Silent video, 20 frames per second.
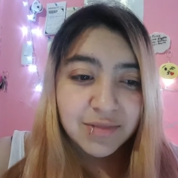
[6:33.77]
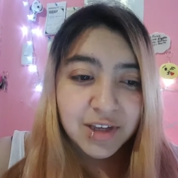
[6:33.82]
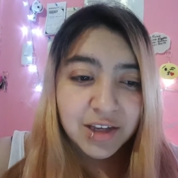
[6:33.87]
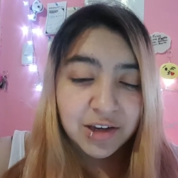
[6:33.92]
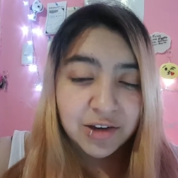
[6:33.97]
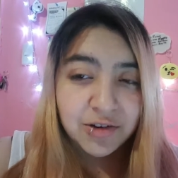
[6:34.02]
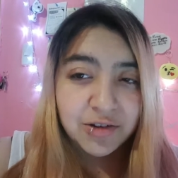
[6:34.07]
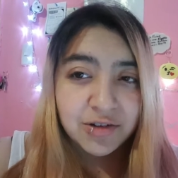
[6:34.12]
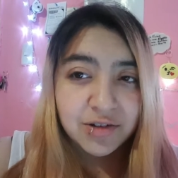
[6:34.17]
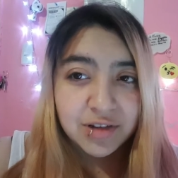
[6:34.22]

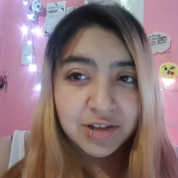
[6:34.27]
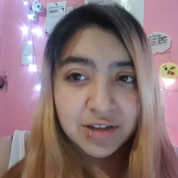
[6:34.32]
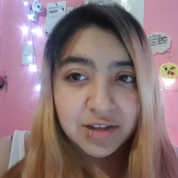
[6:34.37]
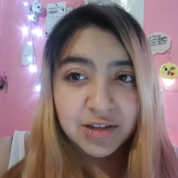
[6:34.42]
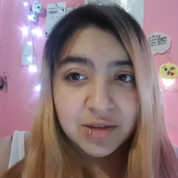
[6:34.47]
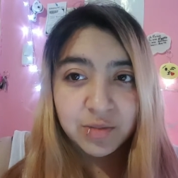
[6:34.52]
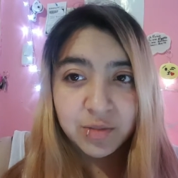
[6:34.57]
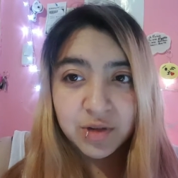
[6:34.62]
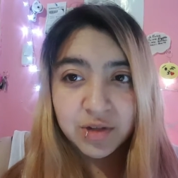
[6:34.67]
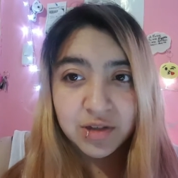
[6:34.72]
Here is
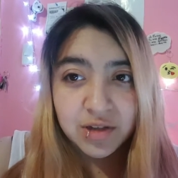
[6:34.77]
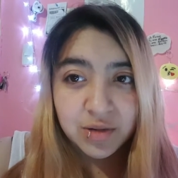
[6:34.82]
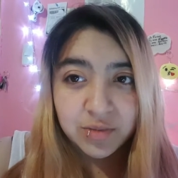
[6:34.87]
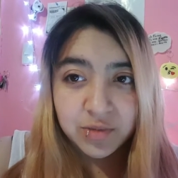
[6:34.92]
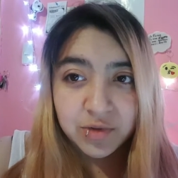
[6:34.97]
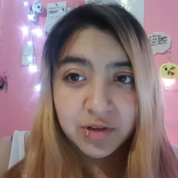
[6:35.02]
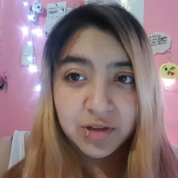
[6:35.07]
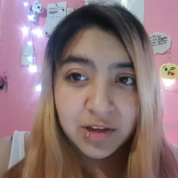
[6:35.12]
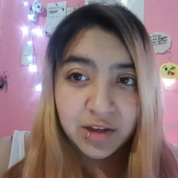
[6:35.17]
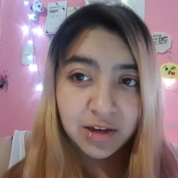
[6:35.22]
the most
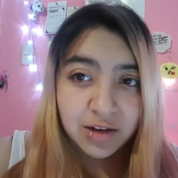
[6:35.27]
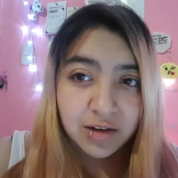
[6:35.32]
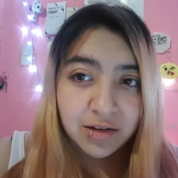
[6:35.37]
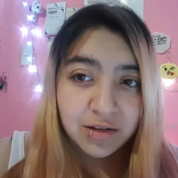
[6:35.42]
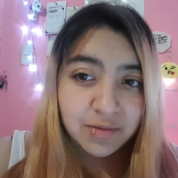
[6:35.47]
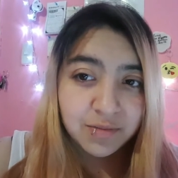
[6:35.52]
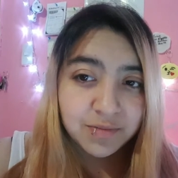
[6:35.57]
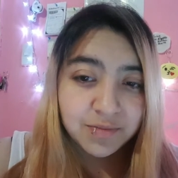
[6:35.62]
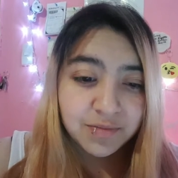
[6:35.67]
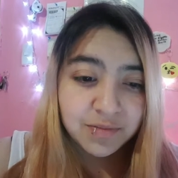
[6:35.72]
common thing
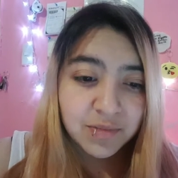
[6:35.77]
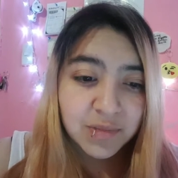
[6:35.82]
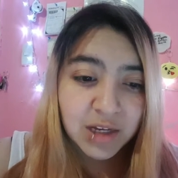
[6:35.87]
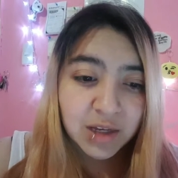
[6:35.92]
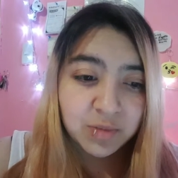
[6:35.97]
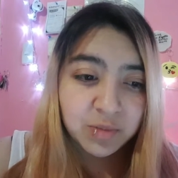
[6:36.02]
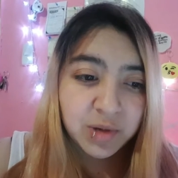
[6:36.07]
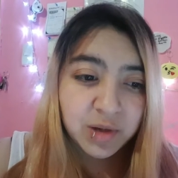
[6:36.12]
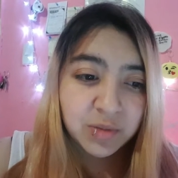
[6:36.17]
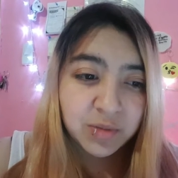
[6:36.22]

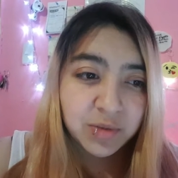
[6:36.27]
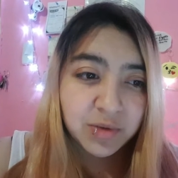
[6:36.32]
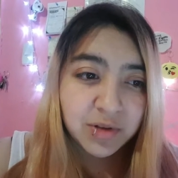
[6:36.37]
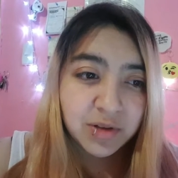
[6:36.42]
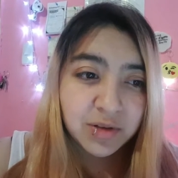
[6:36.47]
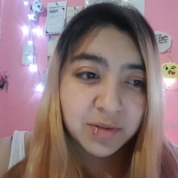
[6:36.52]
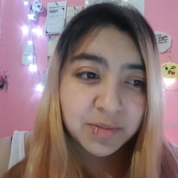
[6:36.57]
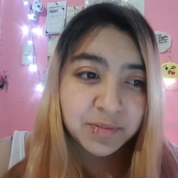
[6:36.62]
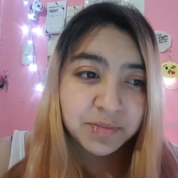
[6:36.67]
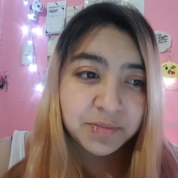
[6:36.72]
that
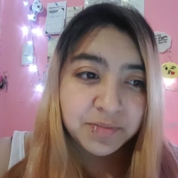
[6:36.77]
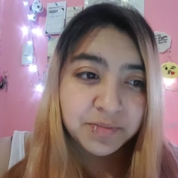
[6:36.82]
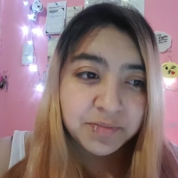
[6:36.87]
people